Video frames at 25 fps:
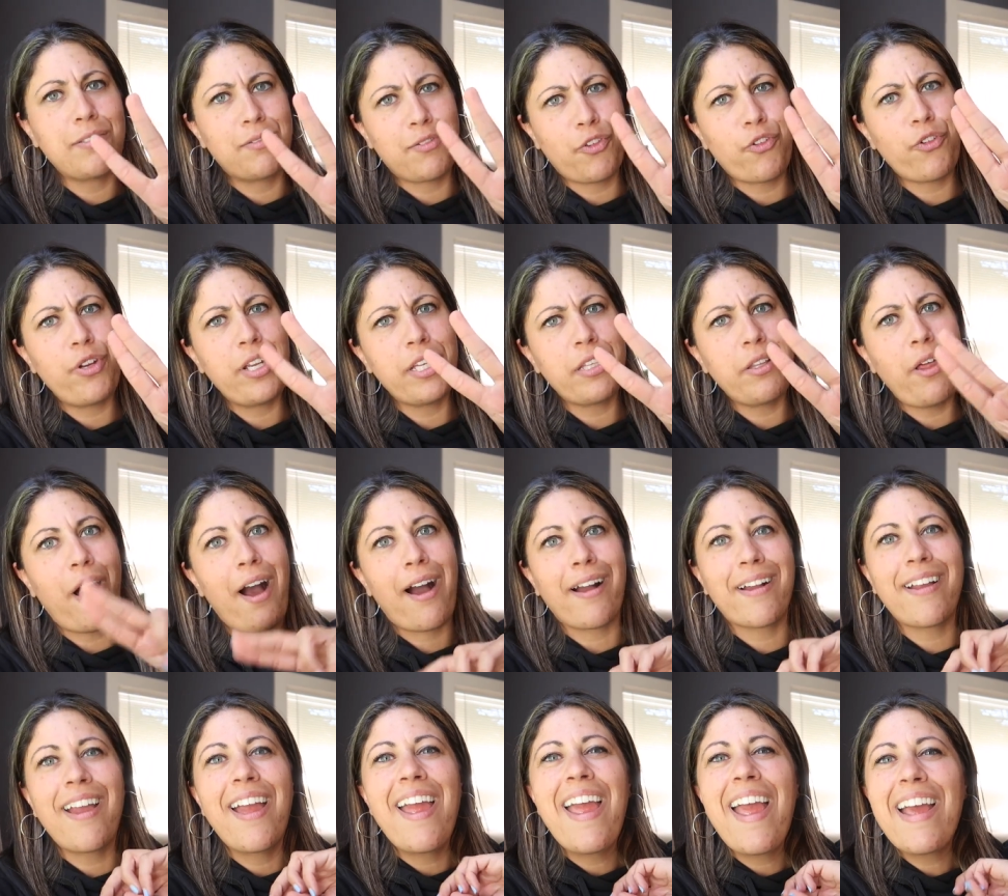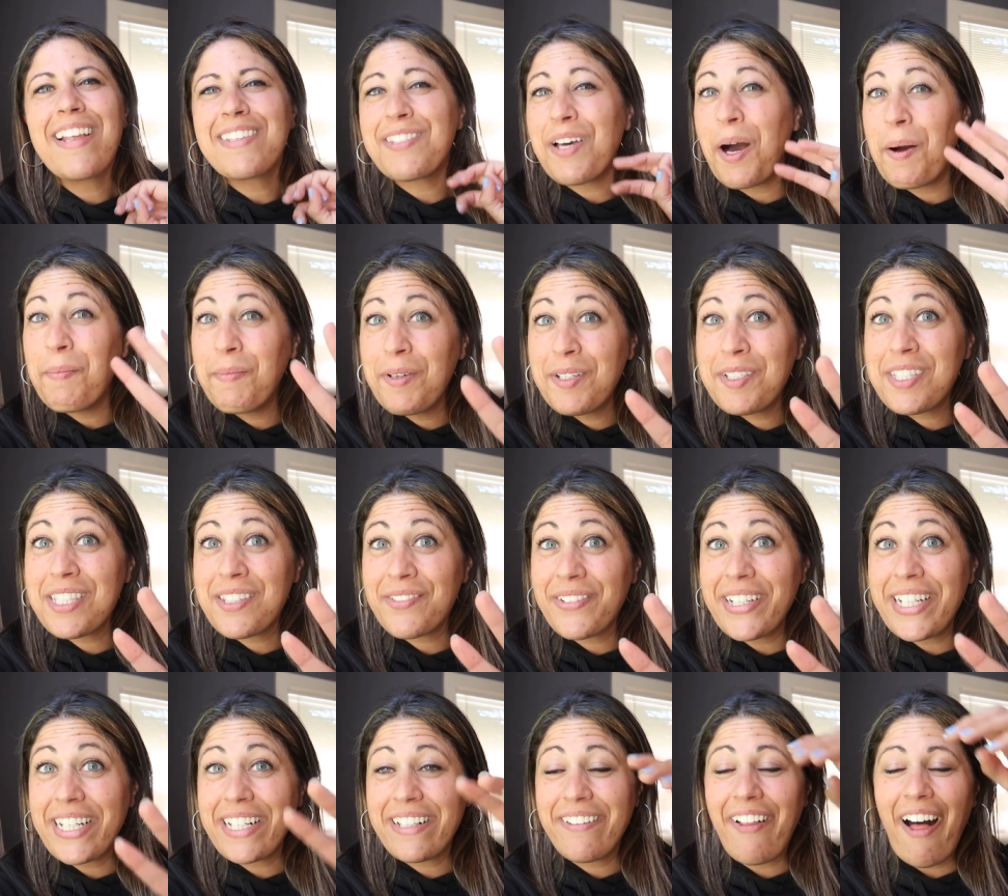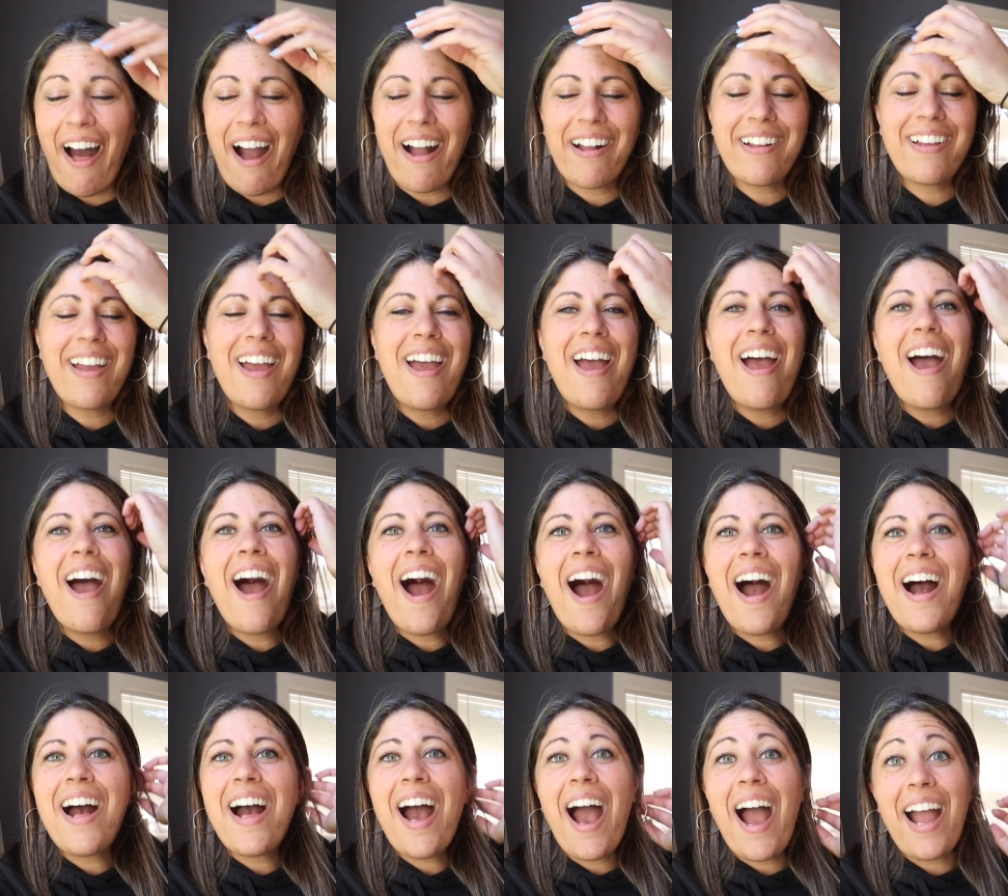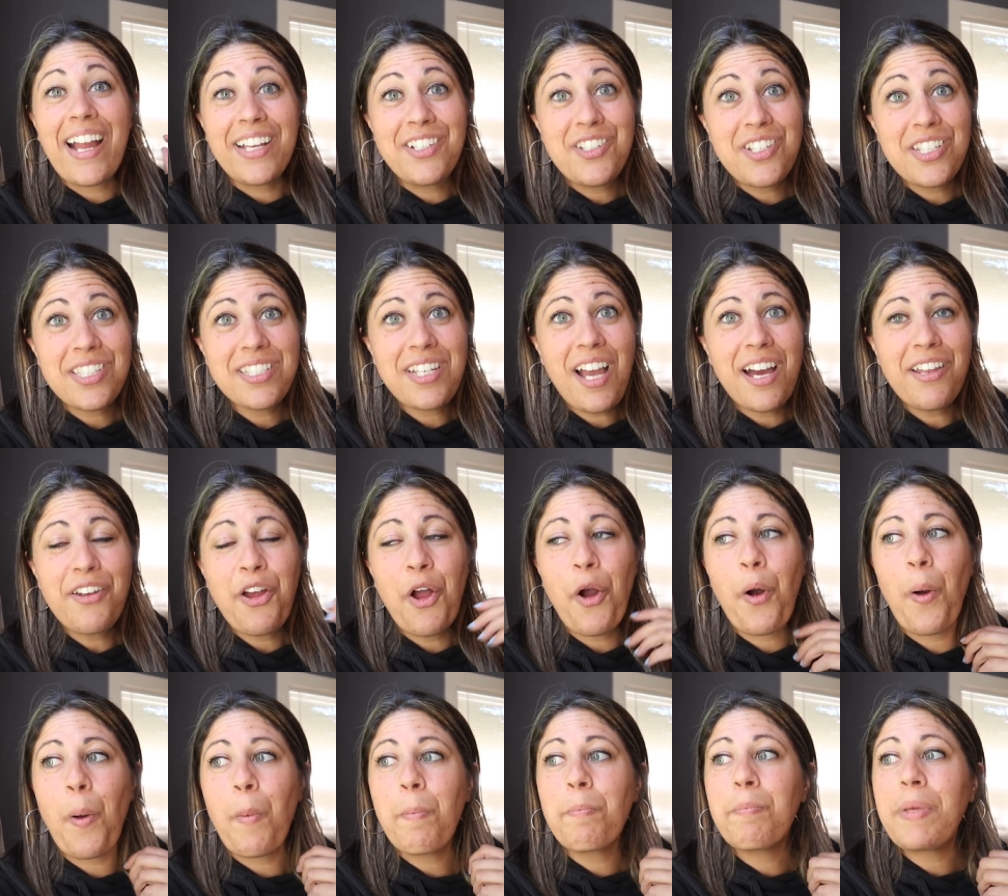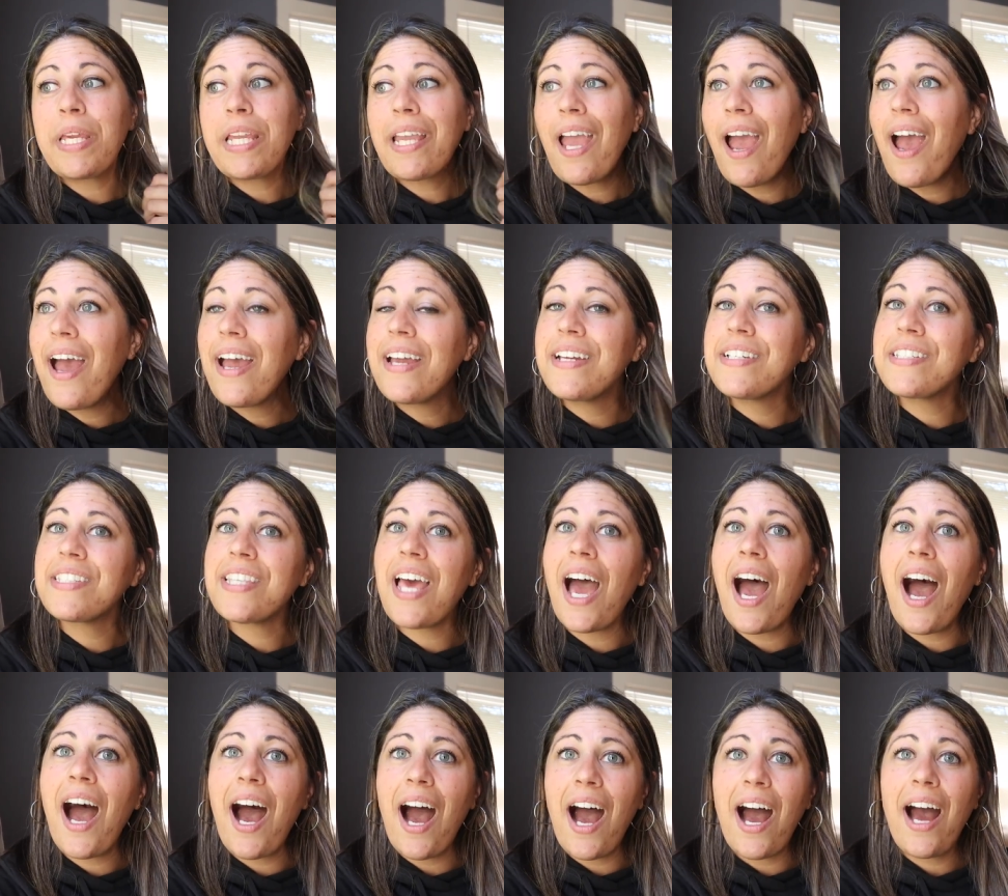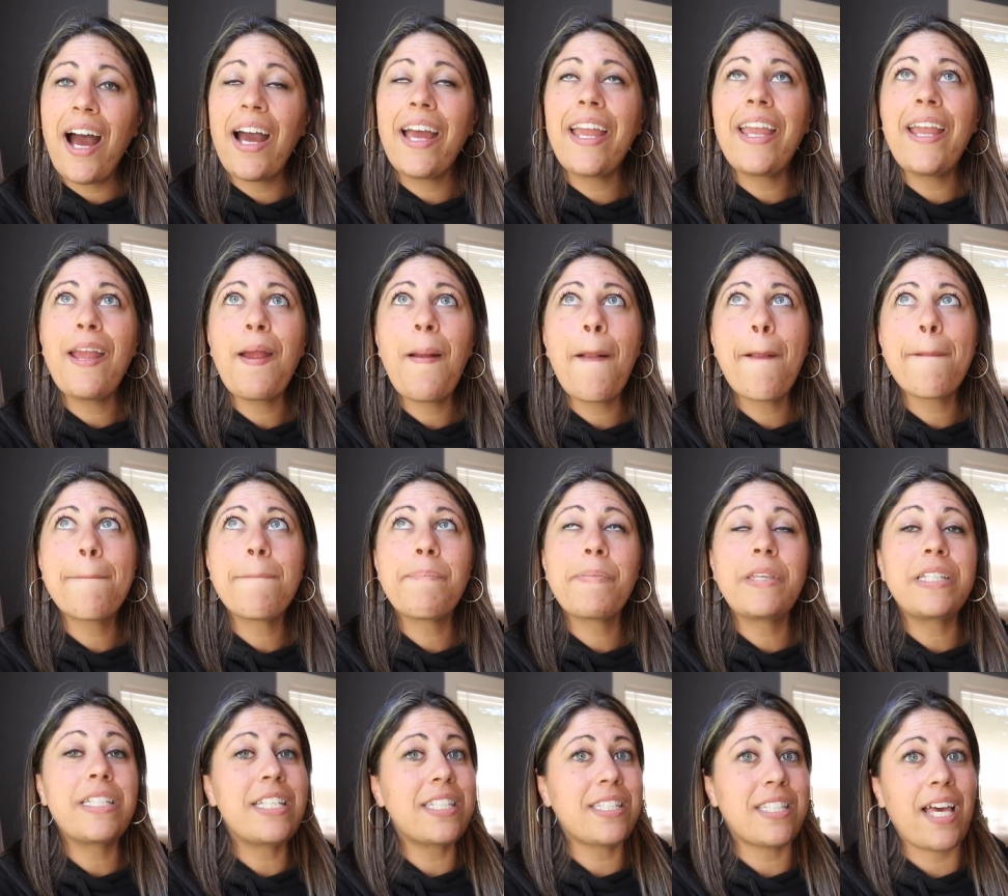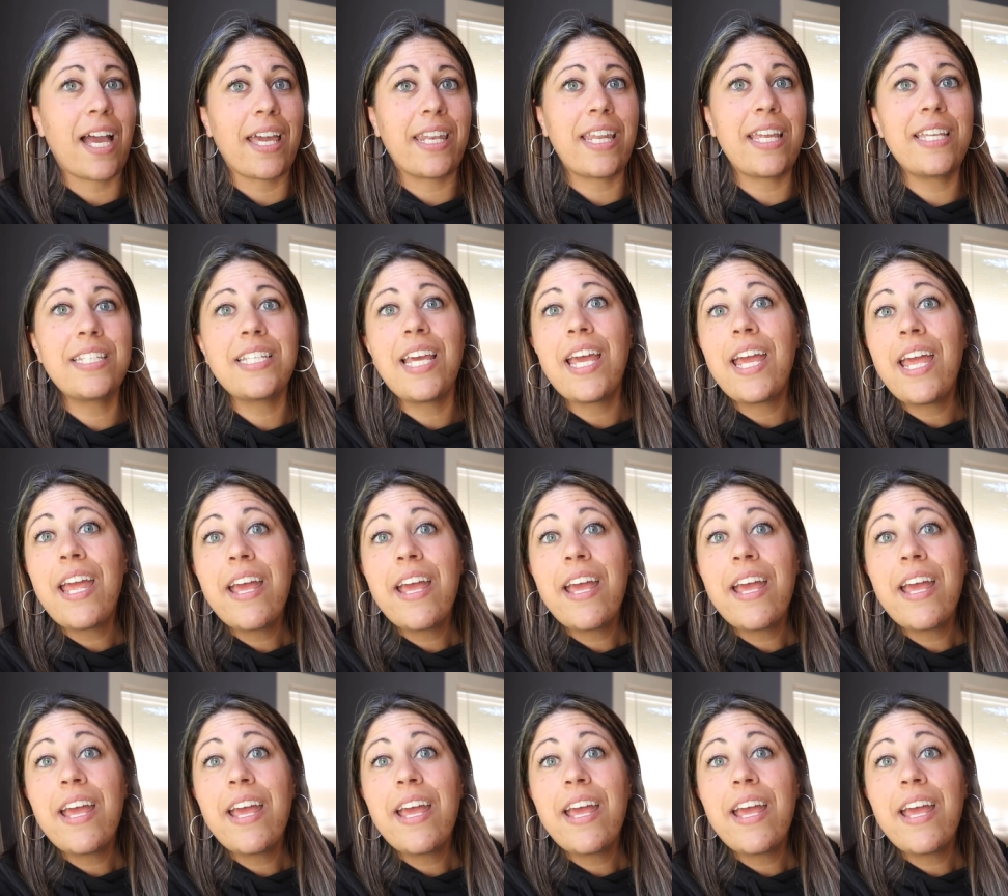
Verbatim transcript: 3 o'clock. It's almost 3 o'clock. I just got home because I decided